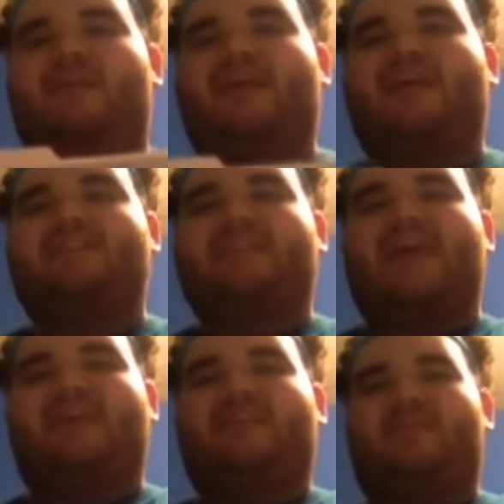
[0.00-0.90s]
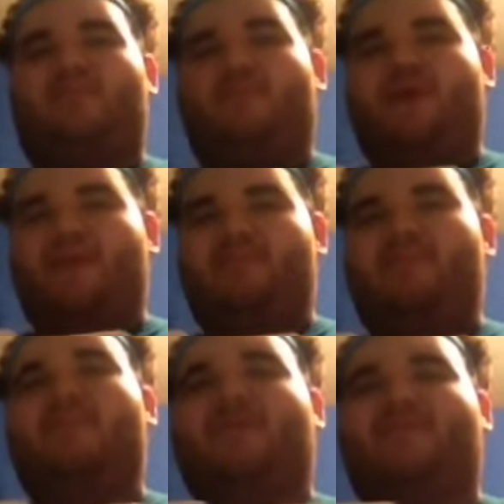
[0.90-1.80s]
by exactly 1
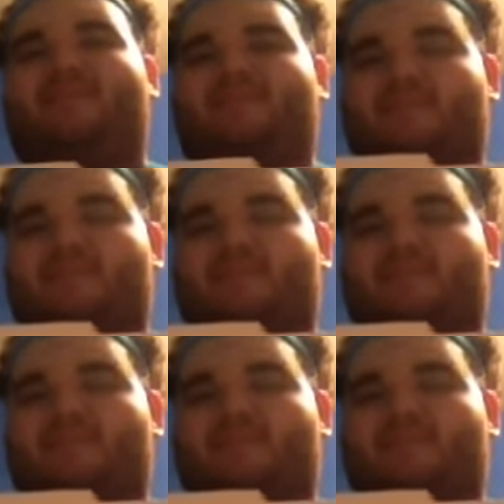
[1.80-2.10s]
point.